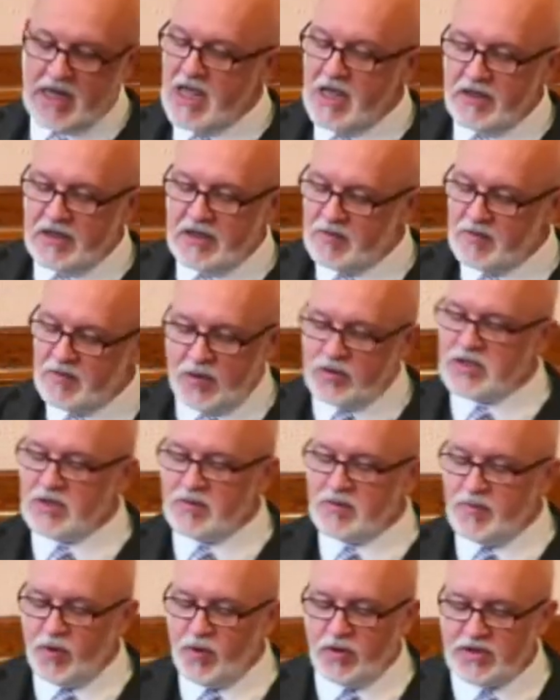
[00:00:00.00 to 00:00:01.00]
the most
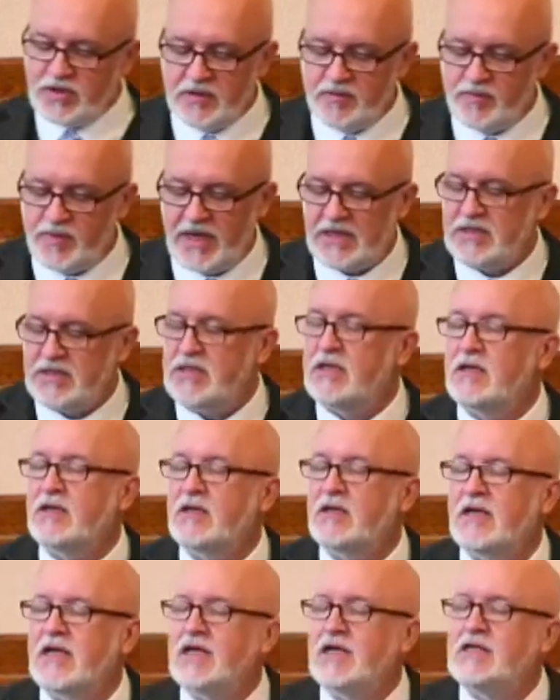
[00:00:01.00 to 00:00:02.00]
important bit
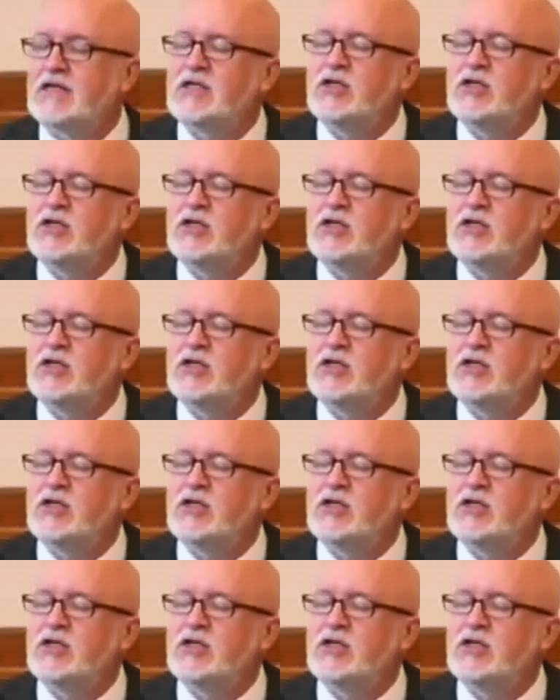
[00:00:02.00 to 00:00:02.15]
is,